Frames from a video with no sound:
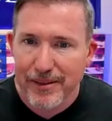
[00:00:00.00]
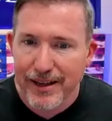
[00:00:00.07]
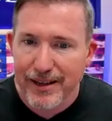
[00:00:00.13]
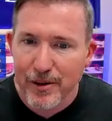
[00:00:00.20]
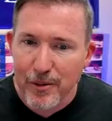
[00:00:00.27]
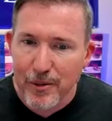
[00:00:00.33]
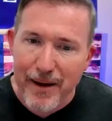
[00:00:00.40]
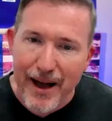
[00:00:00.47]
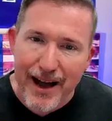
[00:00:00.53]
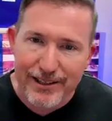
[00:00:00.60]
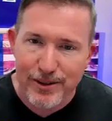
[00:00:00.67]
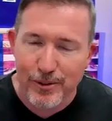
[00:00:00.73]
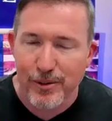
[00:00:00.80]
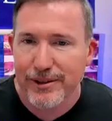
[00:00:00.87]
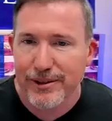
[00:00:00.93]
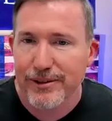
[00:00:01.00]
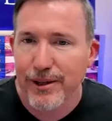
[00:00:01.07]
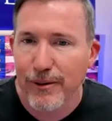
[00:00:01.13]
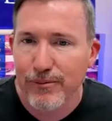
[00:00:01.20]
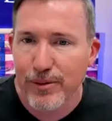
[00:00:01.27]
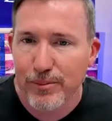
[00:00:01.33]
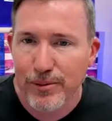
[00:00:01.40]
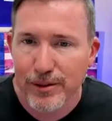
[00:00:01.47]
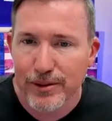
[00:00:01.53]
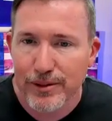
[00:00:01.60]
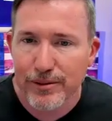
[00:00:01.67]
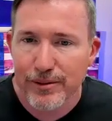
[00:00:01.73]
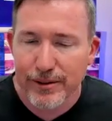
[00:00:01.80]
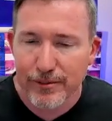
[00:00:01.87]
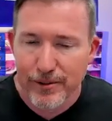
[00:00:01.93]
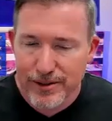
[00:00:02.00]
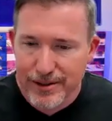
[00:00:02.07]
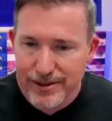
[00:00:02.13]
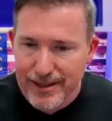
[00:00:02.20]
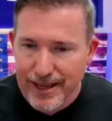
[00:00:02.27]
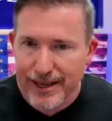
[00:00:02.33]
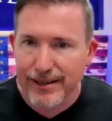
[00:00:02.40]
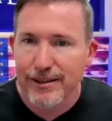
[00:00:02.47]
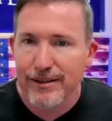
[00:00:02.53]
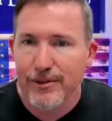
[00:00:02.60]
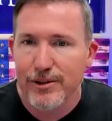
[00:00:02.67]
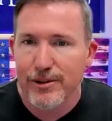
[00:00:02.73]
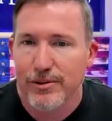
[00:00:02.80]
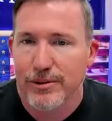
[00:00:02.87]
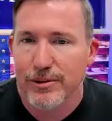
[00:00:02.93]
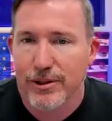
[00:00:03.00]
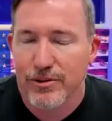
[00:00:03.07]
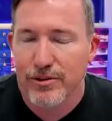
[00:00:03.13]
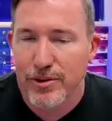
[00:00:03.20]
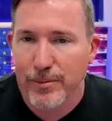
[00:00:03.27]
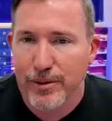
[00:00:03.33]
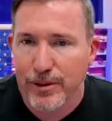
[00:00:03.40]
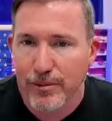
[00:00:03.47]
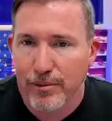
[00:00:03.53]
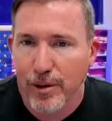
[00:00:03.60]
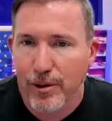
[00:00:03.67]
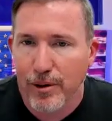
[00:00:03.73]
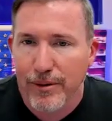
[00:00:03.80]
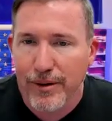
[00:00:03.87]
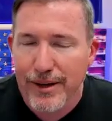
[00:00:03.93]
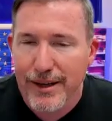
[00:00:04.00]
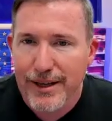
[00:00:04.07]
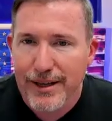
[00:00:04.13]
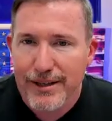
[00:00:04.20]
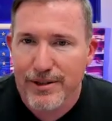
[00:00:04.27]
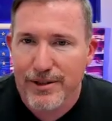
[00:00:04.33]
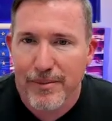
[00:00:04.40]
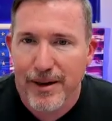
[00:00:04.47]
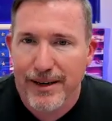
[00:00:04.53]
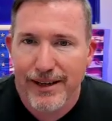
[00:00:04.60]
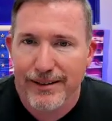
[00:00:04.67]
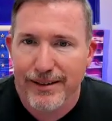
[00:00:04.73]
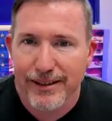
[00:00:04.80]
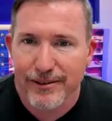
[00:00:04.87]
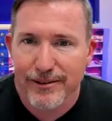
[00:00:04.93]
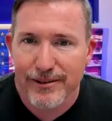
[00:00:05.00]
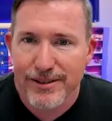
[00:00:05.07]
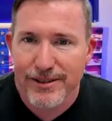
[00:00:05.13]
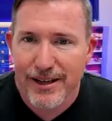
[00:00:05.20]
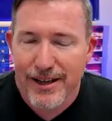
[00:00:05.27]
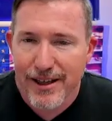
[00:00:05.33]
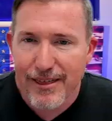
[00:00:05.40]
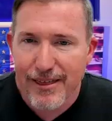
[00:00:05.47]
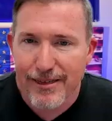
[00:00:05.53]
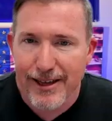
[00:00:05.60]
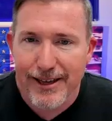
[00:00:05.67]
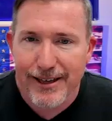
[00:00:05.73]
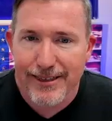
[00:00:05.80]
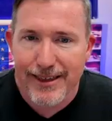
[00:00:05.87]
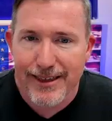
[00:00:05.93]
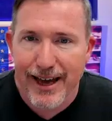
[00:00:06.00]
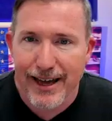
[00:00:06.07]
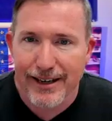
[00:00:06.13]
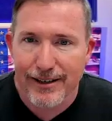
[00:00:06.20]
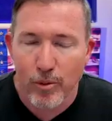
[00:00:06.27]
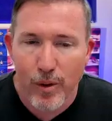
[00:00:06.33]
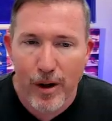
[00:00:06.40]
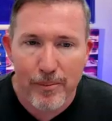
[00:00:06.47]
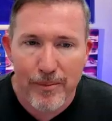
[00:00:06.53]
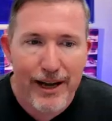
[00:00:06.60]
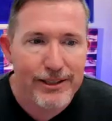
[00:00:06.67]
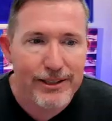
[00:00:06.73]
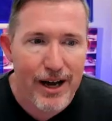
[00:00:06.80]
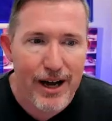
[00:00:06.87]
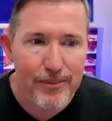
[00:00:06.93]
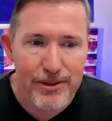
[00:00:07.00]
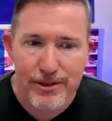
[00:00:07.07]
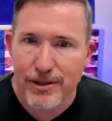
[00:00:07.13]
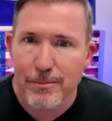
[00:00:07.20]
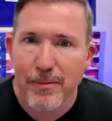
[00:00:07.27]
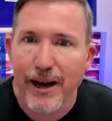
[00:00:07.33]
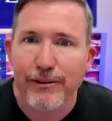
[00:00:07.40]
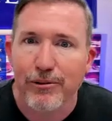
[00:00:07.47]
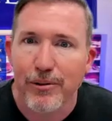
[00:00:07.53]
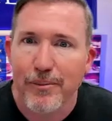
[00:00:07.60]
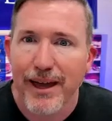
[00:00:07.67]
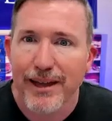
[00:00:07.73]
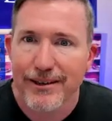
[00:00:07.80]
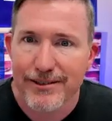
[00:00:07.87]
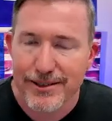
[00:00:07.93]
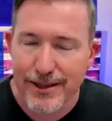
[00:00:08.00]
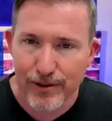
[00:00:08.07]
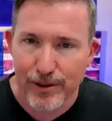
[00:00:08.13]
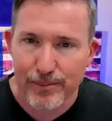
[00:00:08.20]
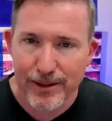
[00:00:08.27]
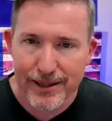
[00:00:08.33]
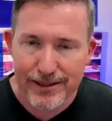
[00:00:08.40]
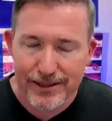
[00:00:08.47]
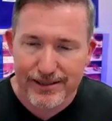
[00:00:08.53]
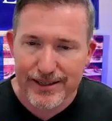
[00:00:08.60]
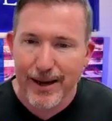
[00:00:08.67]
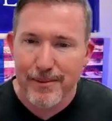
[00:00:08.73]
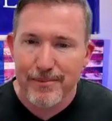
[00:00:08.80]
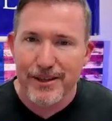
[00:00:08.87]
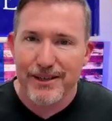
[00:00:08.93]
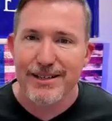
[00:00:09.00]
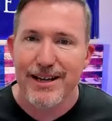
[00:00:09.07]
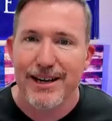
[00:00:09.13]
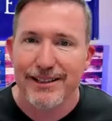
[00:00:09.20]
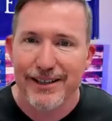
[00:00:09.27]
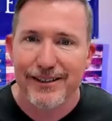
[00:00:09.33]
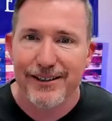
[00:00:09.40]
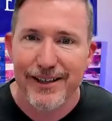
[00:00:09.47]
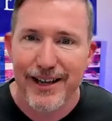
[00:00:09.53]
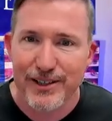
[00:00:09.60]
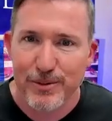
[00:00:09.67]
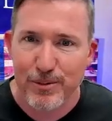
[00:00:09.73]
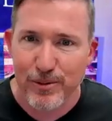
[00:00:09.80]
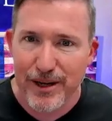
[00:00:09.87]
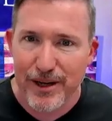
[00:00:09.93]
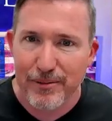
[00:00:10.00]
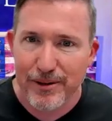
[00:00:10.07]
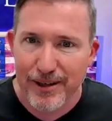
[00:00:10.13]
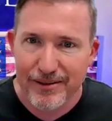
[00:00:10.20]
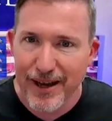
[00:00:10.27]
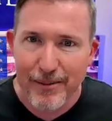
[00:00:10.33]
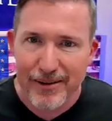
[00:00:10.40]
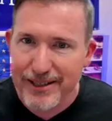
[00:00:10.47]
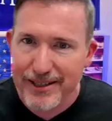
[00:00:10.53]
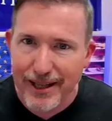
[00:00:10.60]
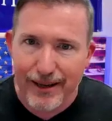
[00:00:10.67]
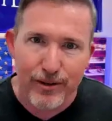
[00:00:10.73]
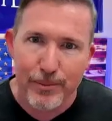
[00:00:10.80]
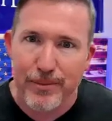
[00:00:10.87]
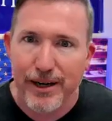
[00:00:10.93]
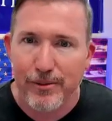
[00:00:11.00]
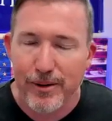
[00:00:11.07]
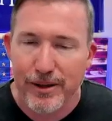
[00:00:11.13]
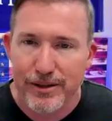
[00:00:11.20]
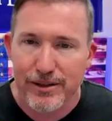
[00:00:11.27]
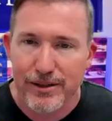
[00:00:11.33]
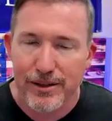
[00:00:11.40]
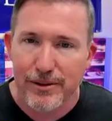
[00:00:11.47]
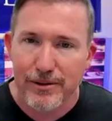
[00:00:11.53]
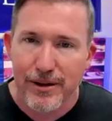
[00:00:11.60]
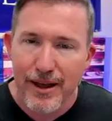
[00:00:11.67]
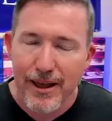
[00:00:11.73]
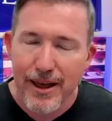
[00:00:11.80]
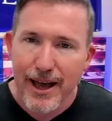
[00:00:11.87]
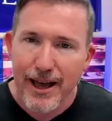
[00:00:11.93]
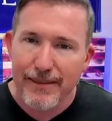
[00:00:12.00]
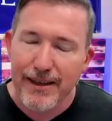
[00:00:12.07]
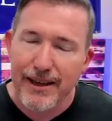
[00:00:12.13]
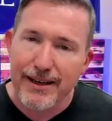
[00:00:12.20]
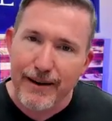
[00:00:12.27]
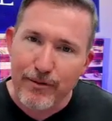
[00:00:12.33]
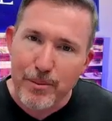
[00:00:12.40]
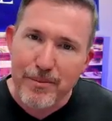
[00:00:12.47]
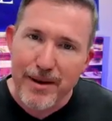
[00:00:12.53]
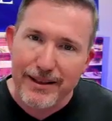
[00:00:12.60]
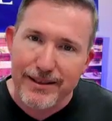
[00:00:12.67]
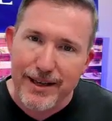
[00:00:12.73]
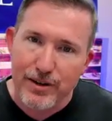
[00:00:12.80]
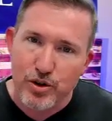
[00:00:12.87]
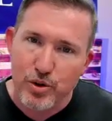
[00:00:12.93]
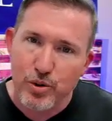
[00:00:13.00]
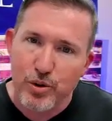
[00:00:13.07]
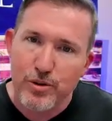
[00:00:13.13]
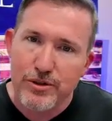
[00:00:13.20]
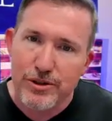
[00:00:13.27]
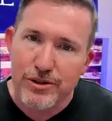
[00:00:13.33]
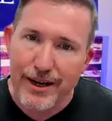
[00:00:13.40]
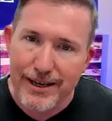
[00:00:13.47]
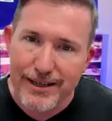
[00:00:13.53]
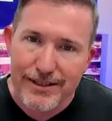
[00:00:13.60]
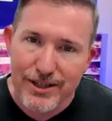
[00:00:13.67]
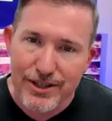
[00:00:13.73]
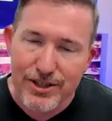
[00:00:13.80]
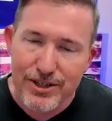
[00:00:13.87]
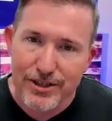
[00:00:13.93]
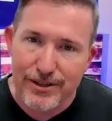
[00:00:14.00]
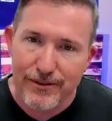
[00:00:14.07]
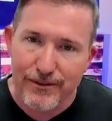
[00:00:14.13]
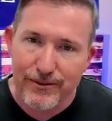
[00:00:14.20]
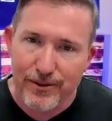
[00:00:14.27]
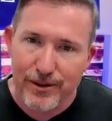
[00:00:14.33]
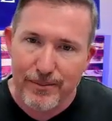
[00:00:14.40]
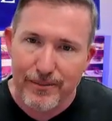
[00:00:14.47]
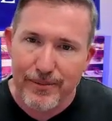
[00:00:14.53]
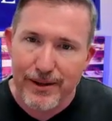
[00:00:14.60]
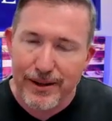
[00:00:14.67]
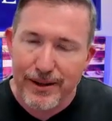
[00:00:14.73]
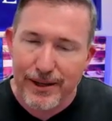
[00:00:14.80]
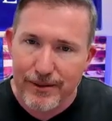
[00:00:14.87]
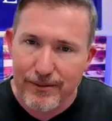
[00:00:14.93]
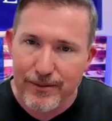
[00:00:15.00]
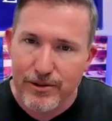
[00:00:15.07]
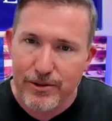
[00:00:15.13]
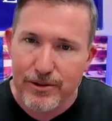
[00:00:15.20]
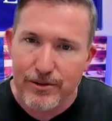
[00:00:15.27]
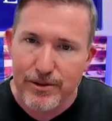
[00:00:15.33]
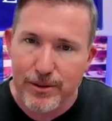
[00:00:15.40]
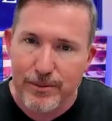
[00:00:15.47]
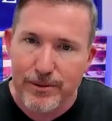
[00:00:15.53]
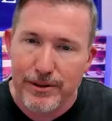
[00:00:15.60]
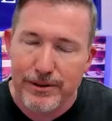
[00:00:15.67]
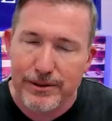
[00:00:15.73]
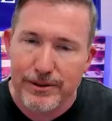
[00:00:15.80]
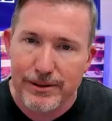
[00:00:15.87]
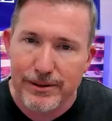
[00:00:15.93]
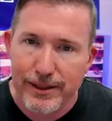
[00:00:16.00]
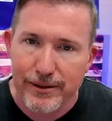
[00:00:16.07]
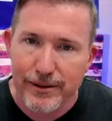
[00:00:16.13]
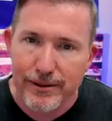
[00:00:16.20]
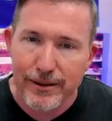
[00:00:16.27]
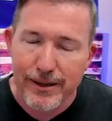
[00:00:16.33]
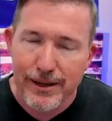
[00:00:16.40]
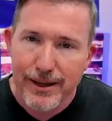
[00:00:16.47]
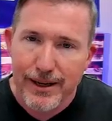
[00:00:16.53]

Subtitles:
go back to what they're comfortable at doing, which is that individual contributor role. So many leaders think that, well, my job is just micromanage everybody. Since I'm the technical expert, I'm going to tell everybody what to do. And they never make that true transition from individual contributor to leader.